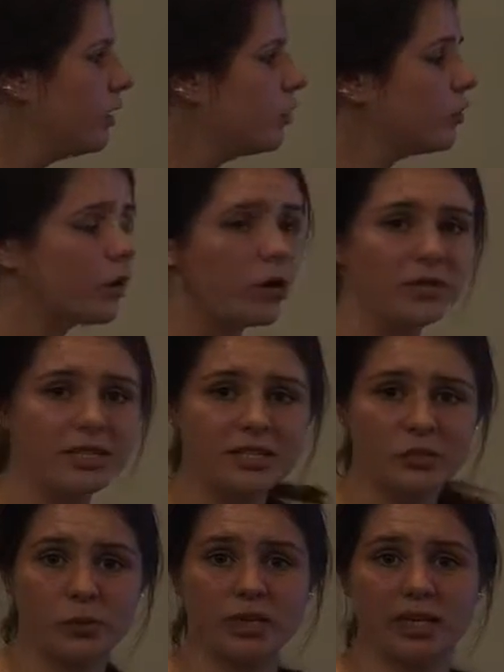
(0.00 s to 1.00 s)
Not only
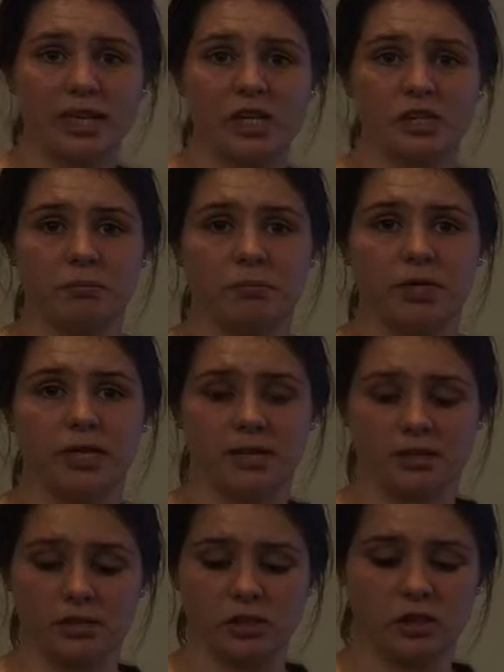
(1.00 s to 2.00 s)
does regulation
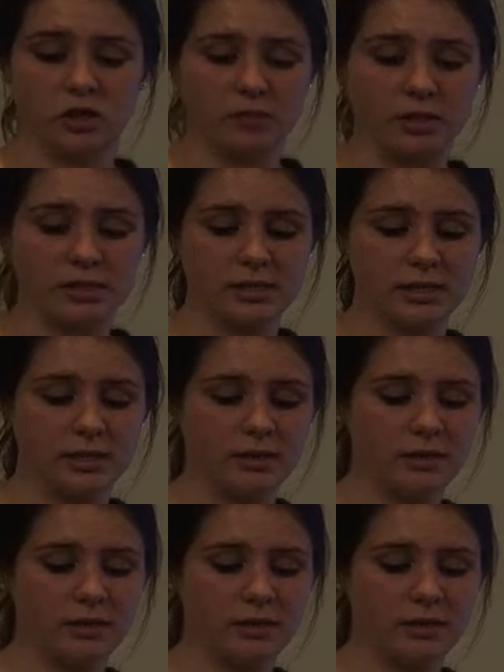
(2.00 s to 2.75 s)
protect consumers,